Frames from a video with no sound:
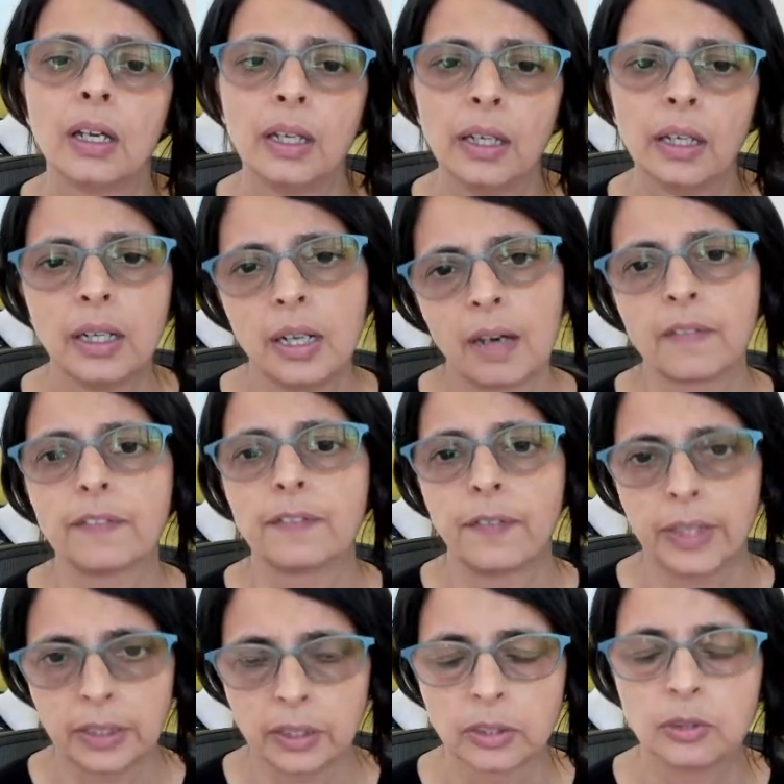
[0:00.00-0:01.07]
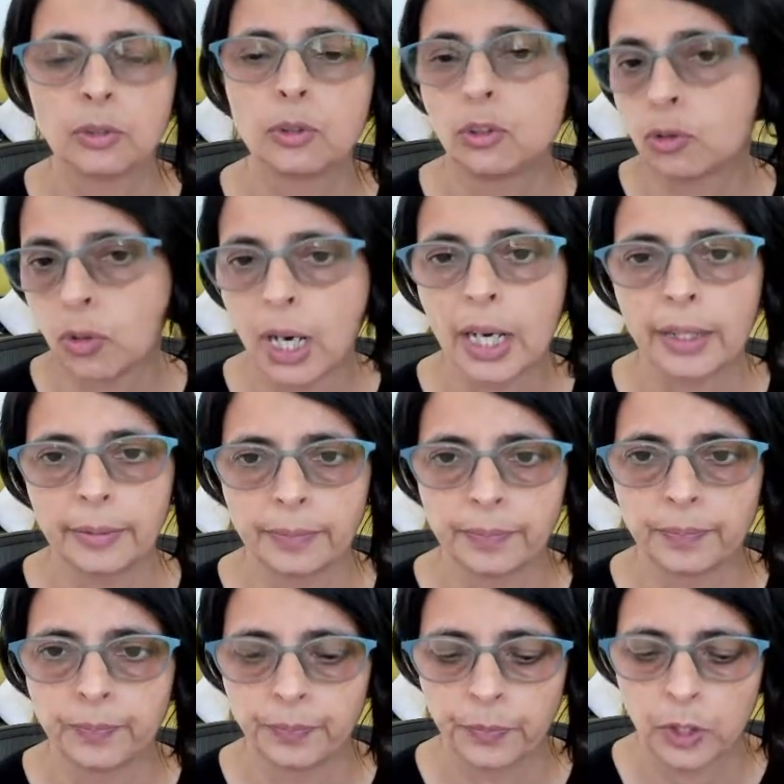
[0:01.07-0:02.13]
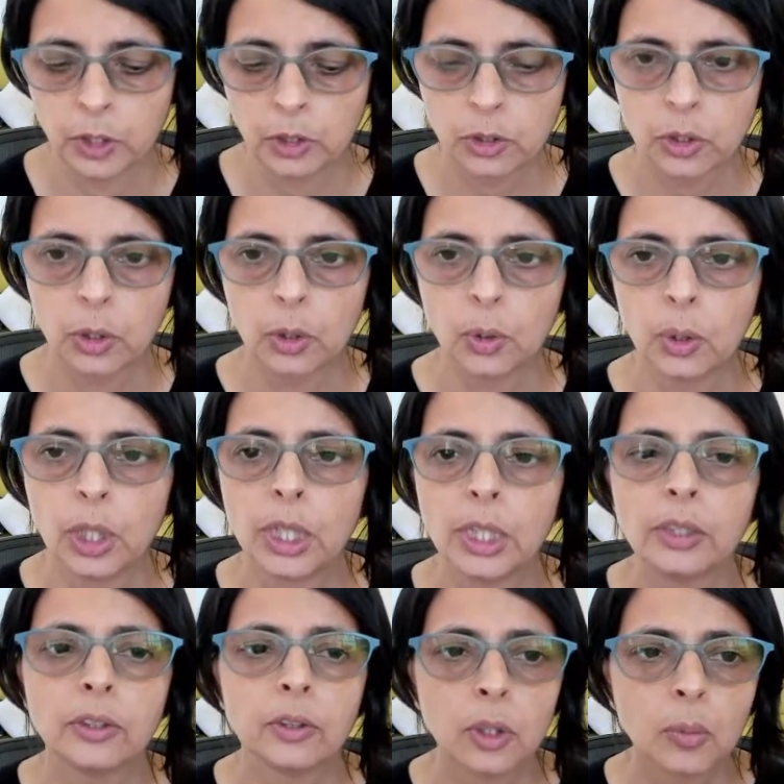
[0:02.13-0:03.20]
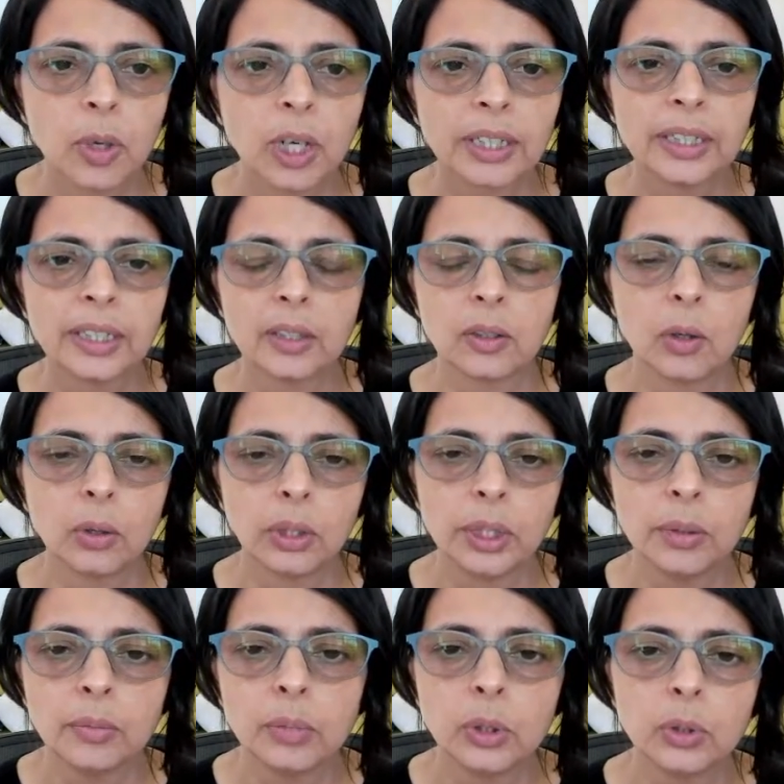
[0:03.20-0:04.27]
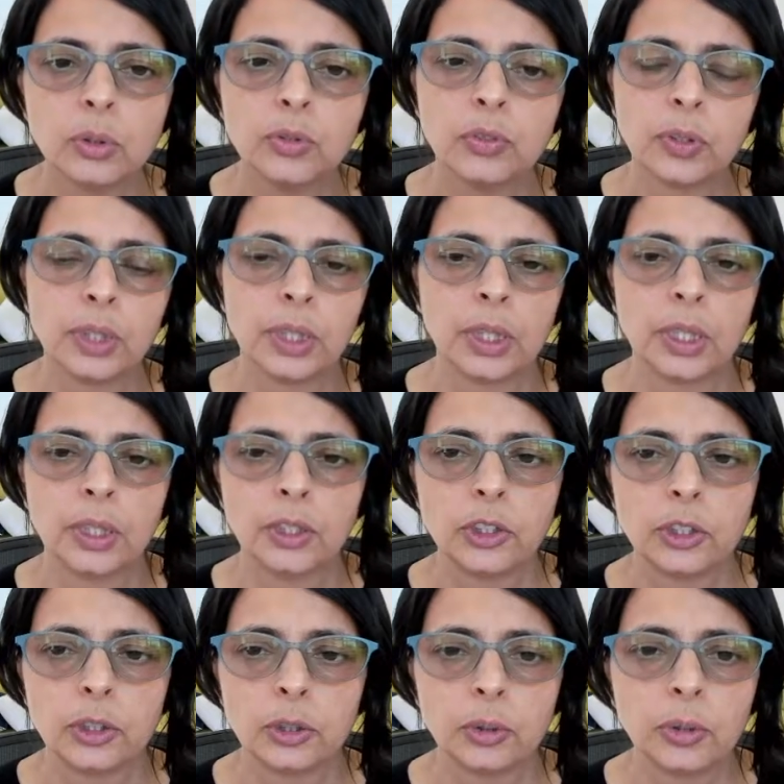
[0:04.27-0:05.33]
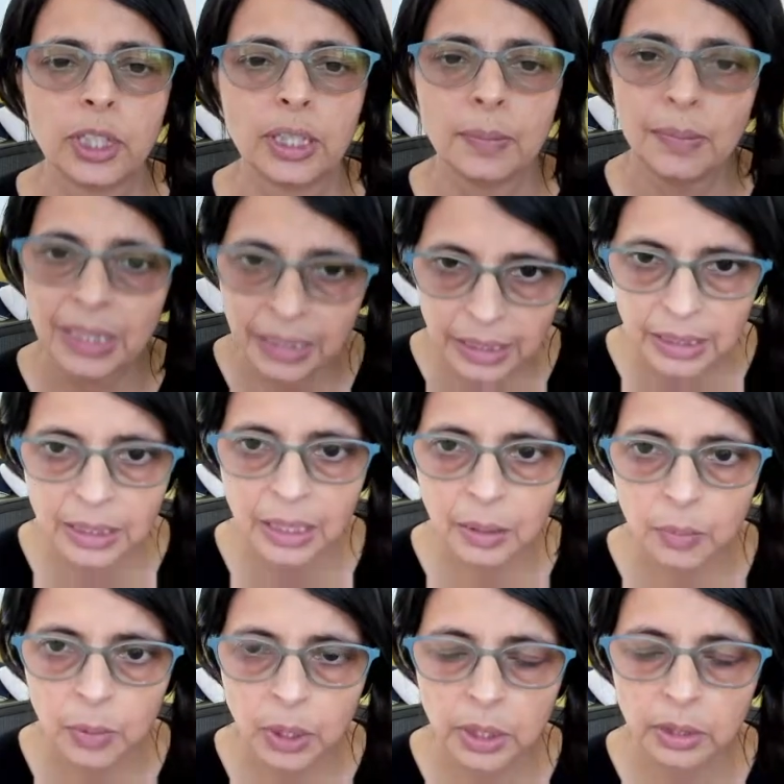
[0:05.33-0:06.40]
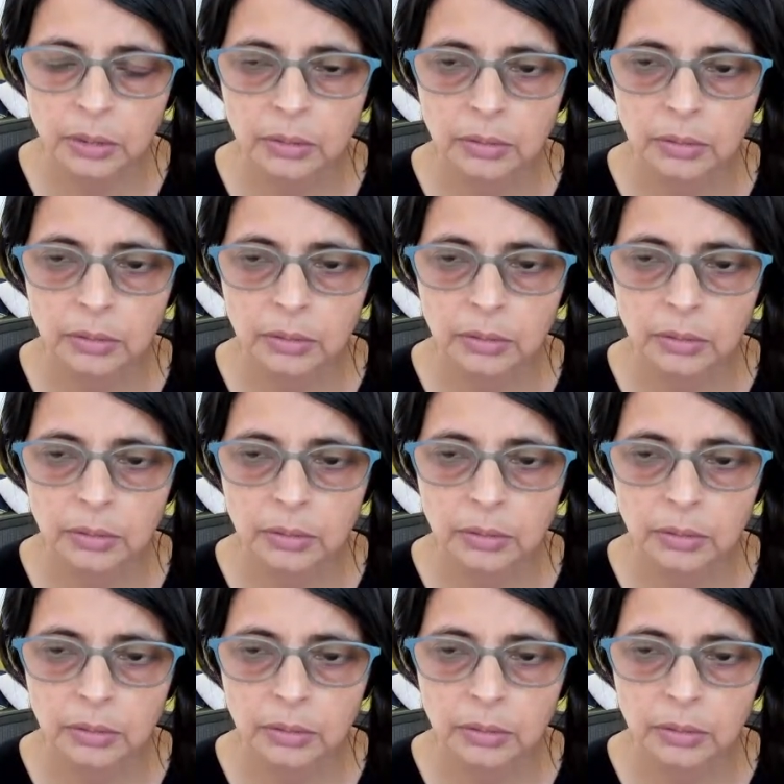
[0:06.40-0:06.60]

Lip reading: enough fit to try. So the robot can only move to an immediate neighbor,